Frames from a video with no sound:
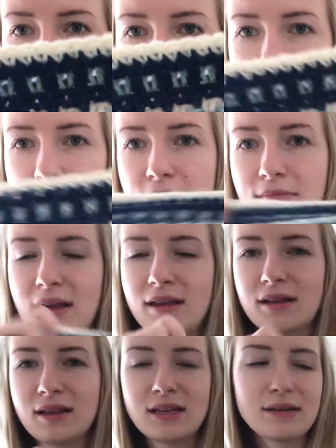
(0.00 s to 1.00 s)
So
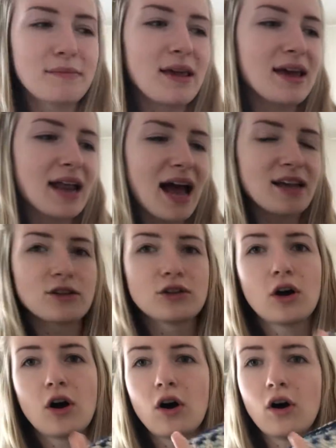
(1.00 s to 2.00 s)
it doesn't make it as
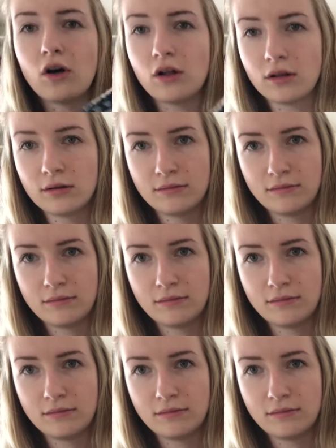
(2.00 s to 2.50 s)
tall.